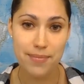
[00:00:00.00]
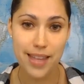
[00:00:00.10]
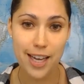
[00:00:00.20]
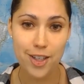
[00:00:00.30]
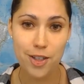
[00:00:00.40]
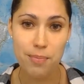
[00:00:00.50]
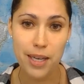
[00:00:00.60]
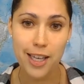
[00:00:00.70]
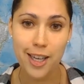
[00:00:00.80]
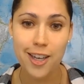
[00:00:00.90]
That could
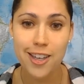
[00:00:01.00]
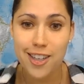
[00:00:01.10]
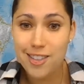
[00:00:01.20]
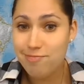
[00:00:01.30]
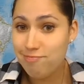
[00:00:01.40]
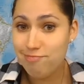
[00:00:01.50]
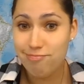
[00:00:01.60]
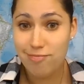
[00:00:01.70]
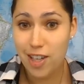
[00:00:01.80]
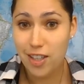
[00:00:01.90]
be
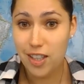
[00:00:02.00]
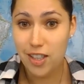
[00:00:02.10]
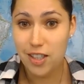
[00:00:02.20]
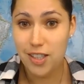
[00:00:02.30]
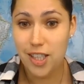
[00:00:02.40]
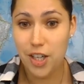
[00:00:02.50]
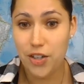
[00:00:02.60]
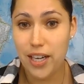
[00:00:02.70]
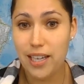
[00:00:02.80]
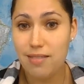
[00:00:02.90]
a
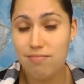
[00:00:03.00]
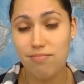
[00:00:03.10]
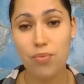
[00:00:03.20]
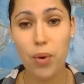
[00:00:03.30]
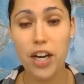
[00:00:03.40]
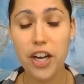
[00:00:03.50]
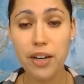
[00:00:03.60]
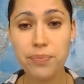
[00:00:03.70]
great way to go.